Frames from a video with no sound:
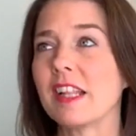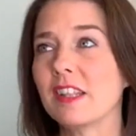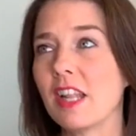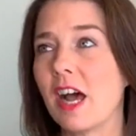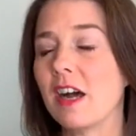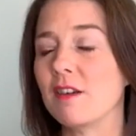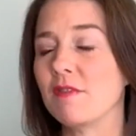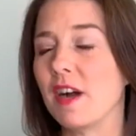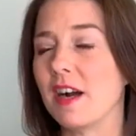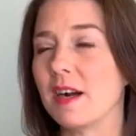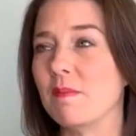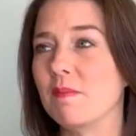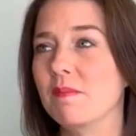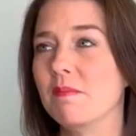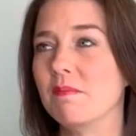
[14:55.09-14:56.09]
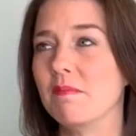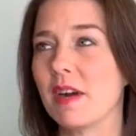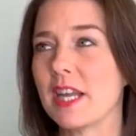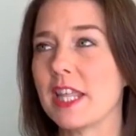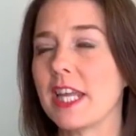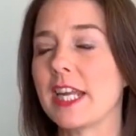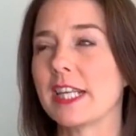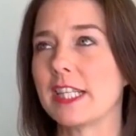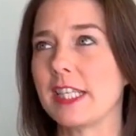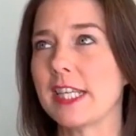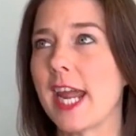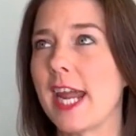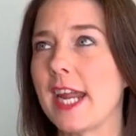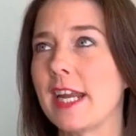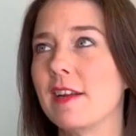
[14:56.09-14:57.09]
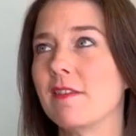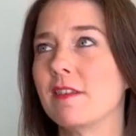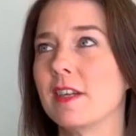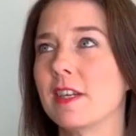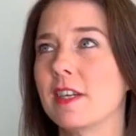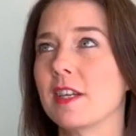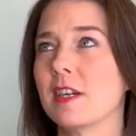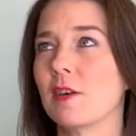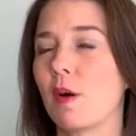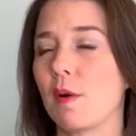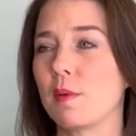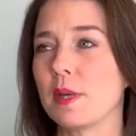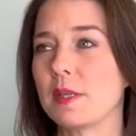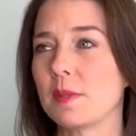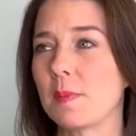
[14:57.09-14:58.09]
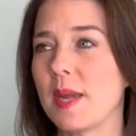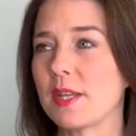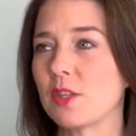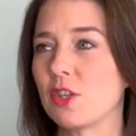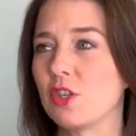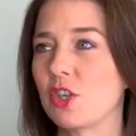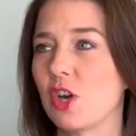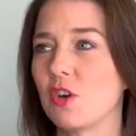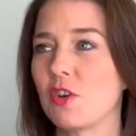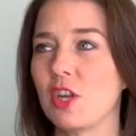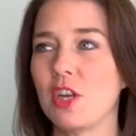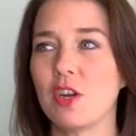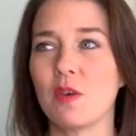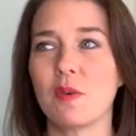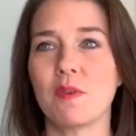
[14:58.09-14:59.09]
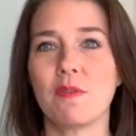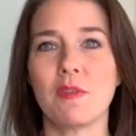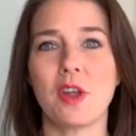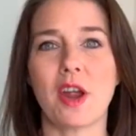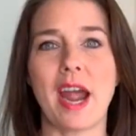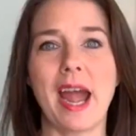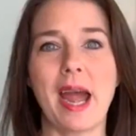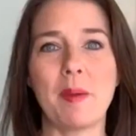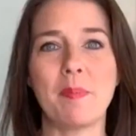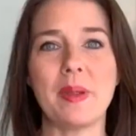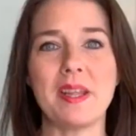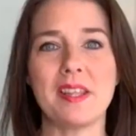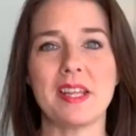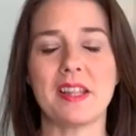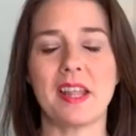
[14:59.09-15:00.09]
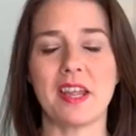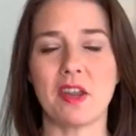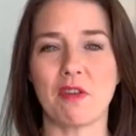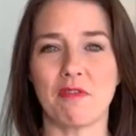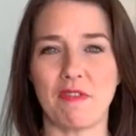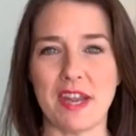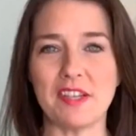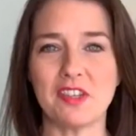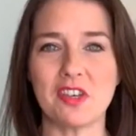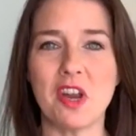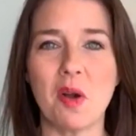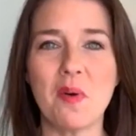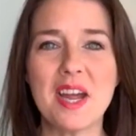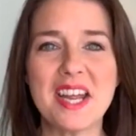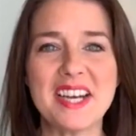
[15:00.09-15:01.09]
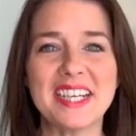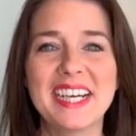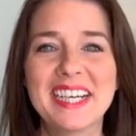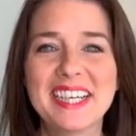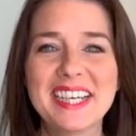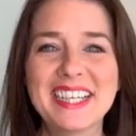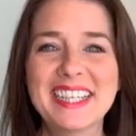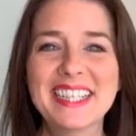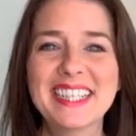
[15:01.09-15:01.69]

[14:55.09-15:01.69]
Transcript: And I love, um, I think it's Dane who always makes a joke, you know, if you're happy, then let your face know it.